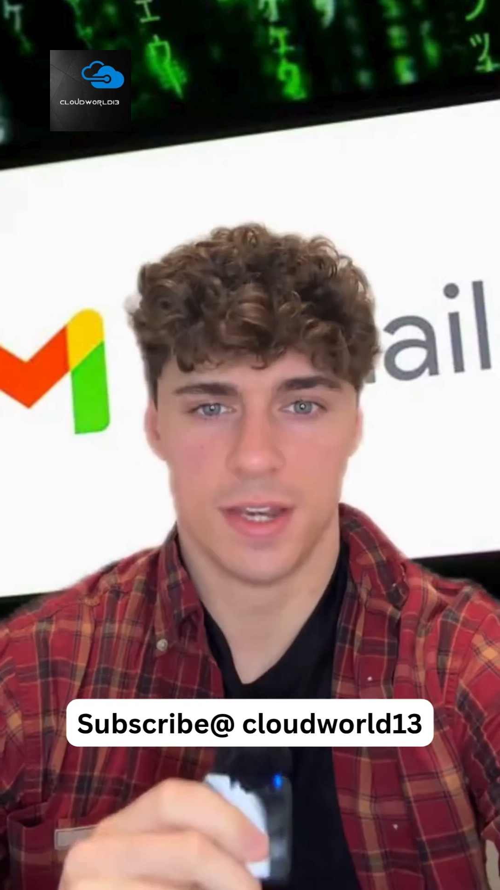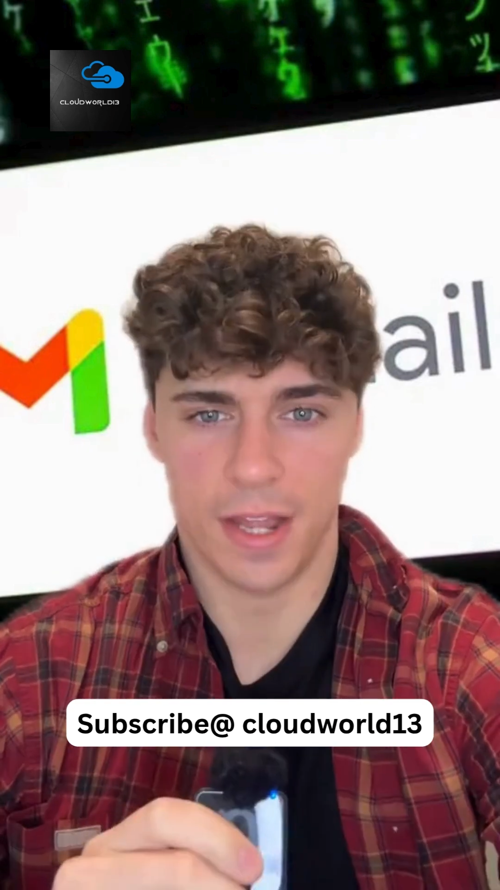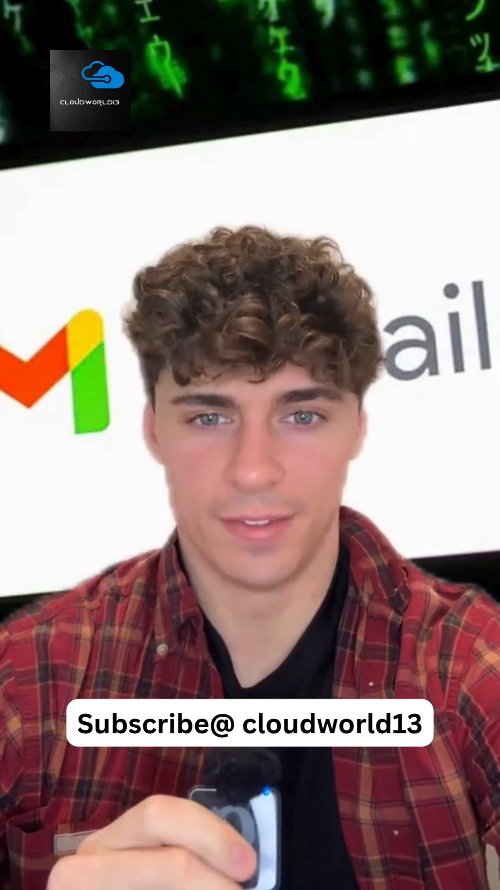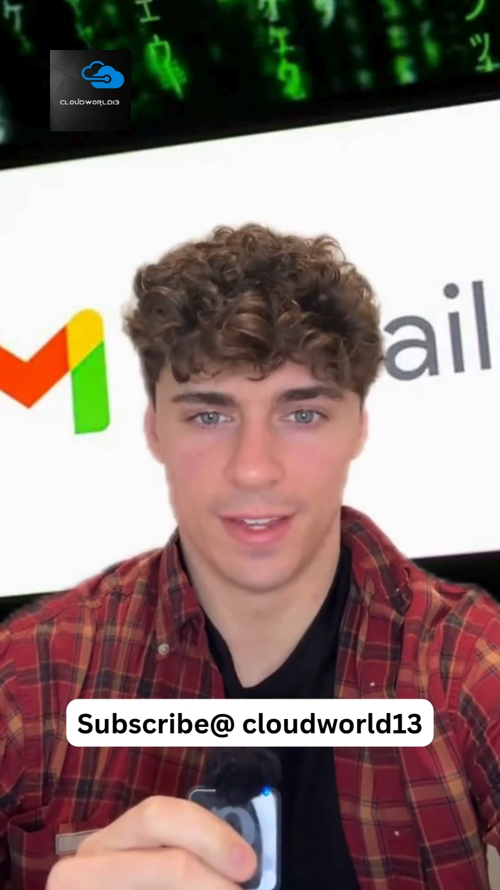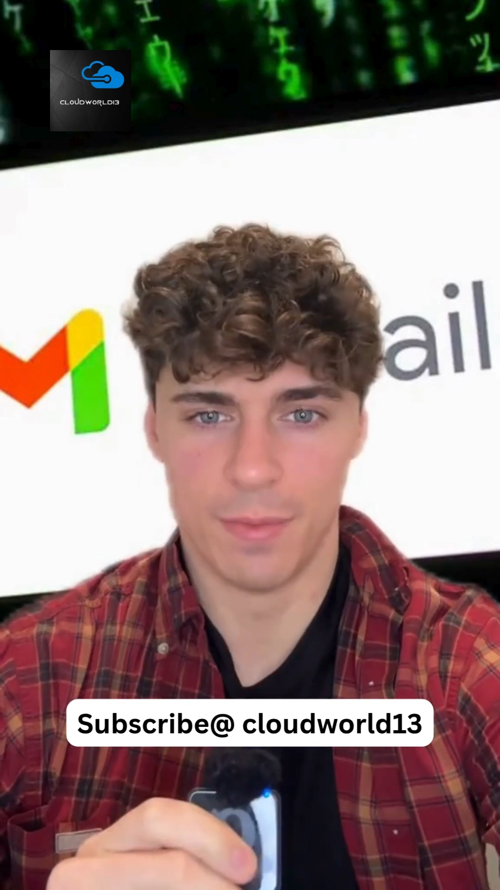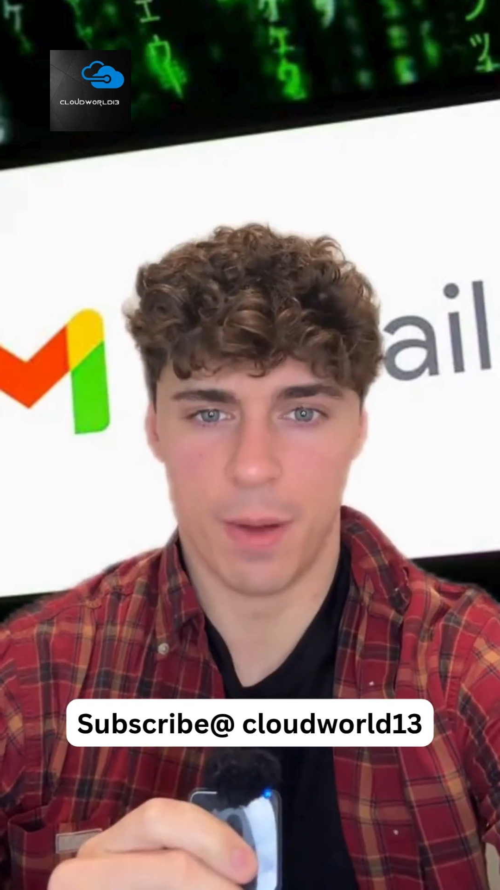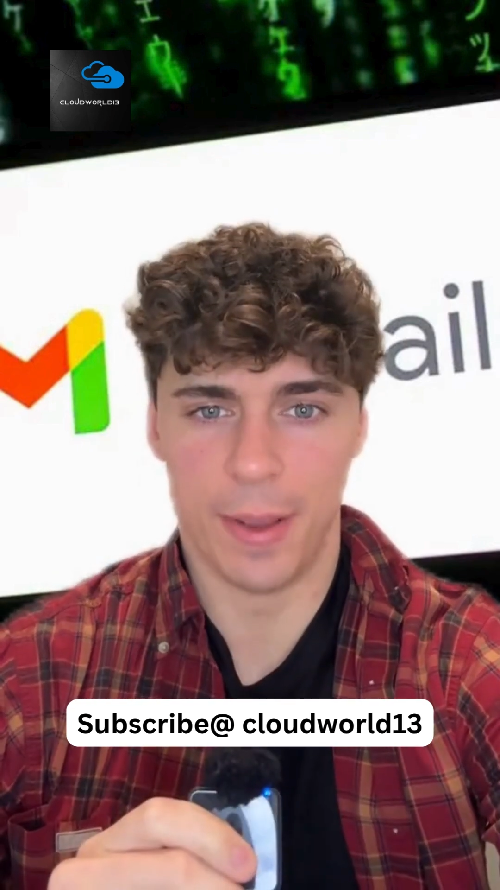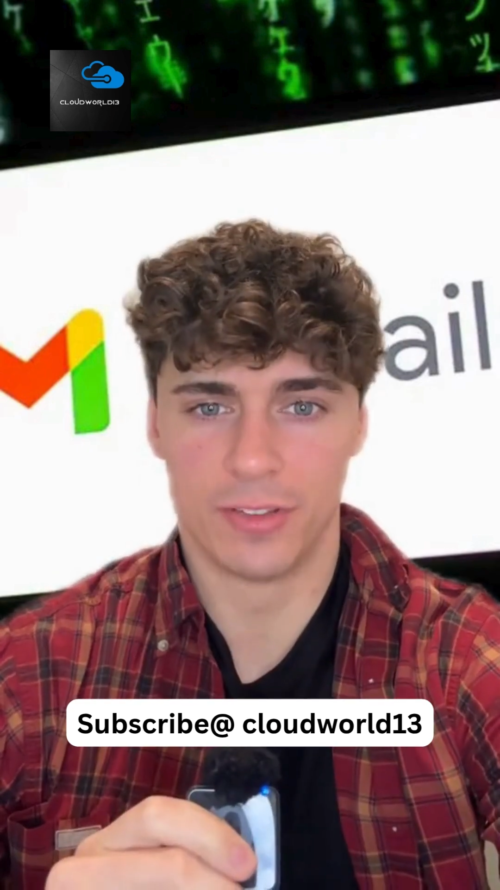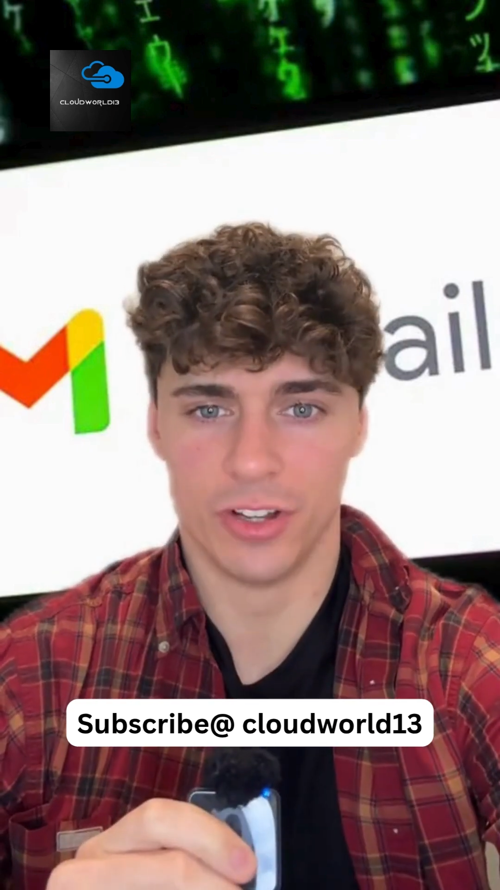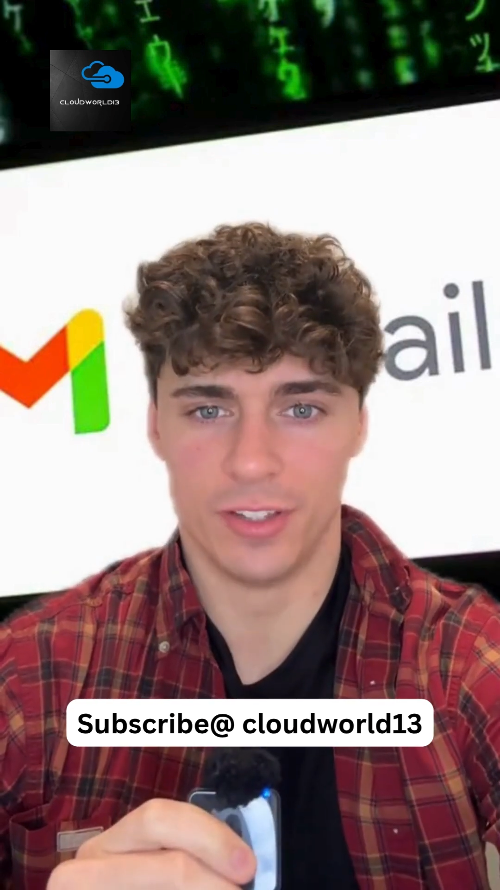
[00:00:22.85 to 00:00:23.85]
Now this email
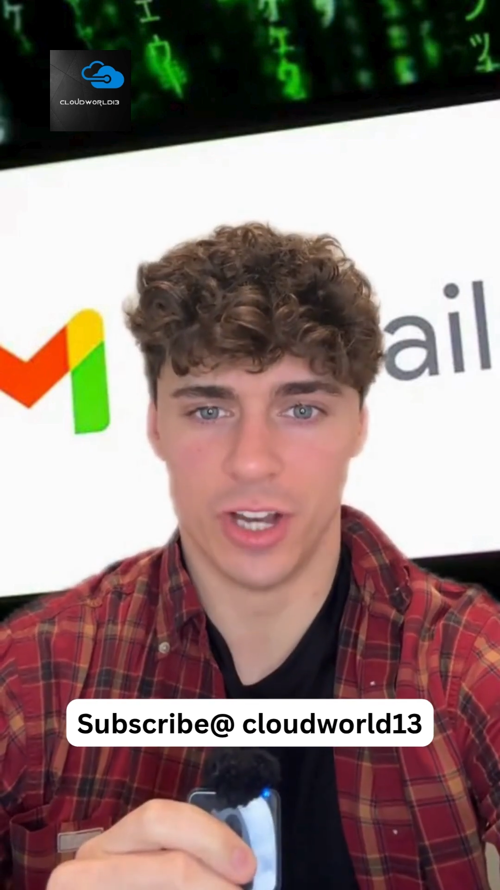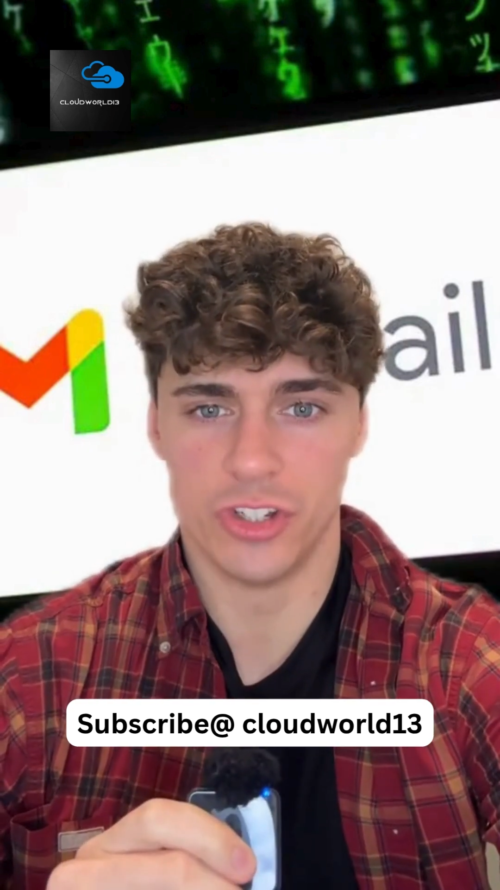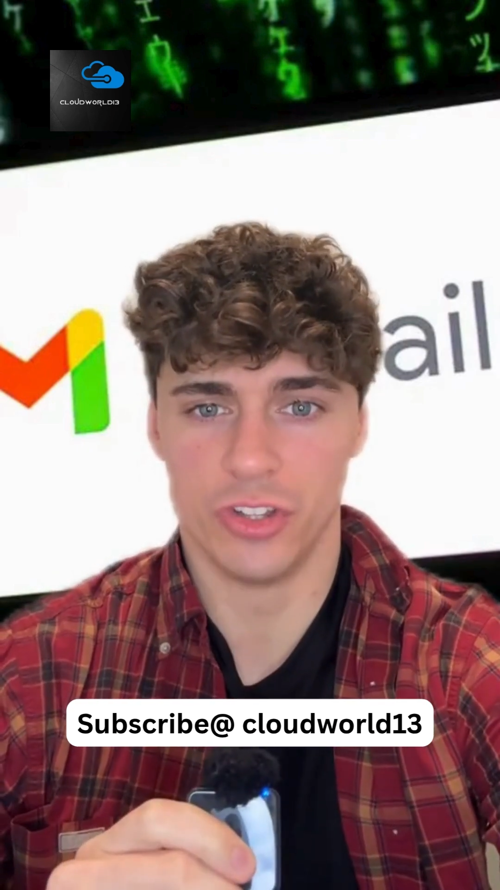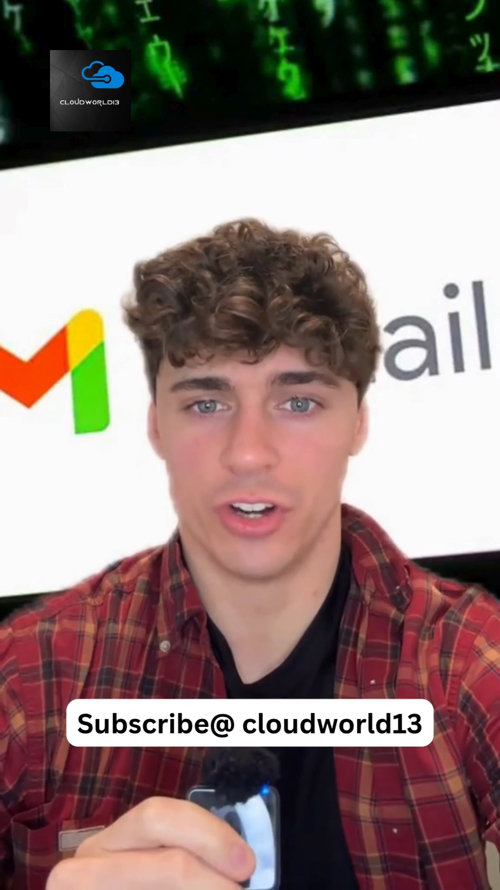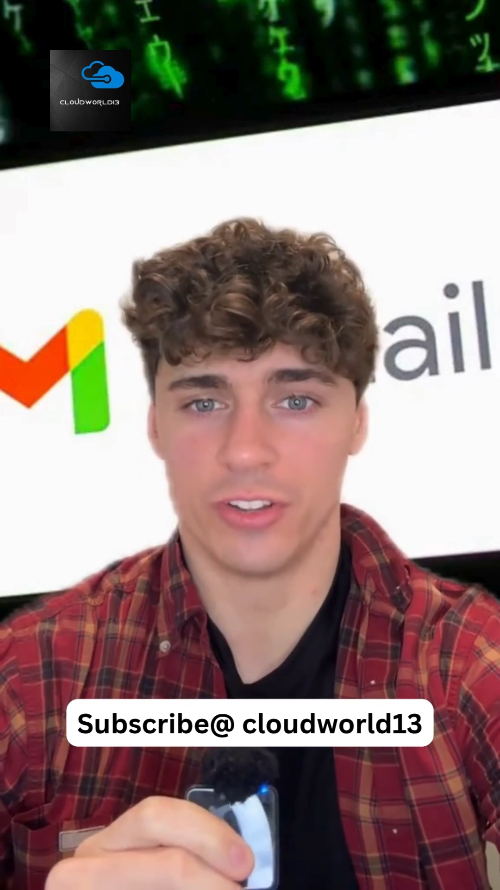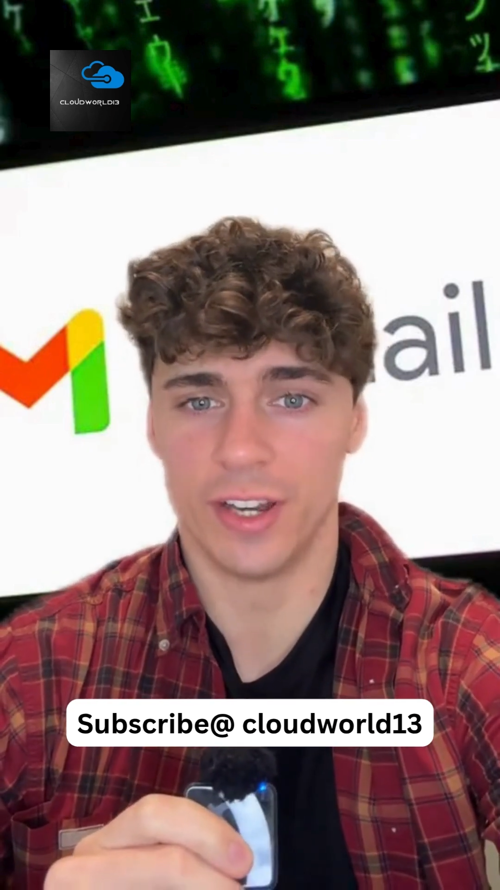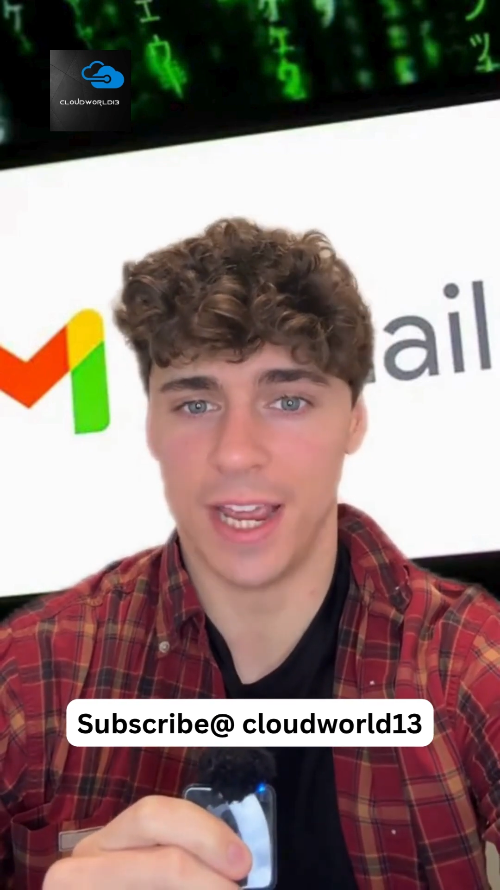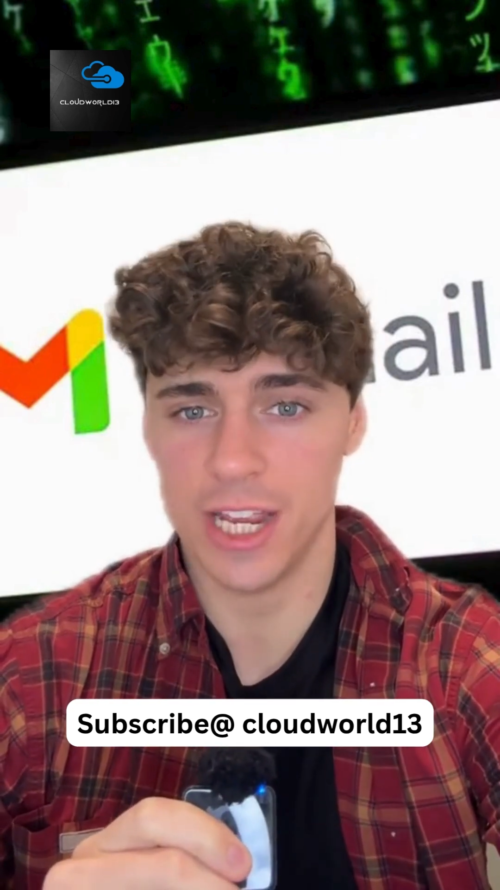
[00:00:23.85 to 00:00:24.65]
basically tells you there's an